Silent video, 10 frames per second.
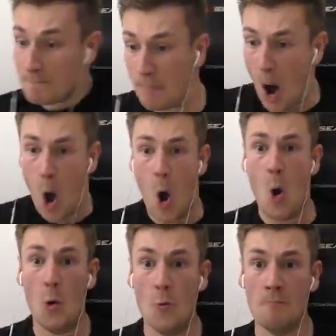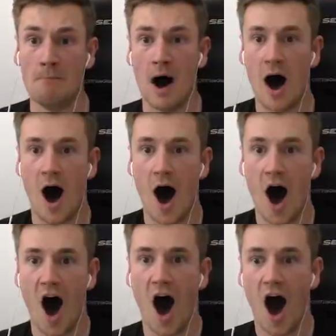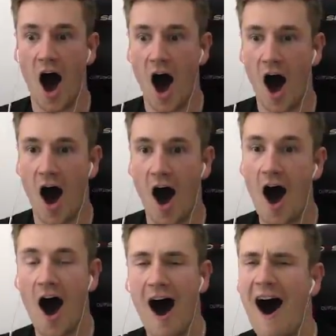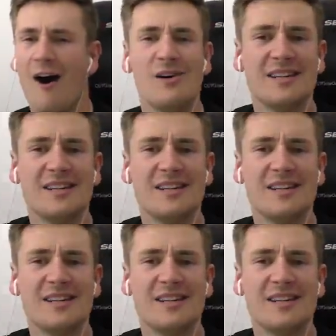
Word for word: Boom! Why do you keep doing that? I know oh, we're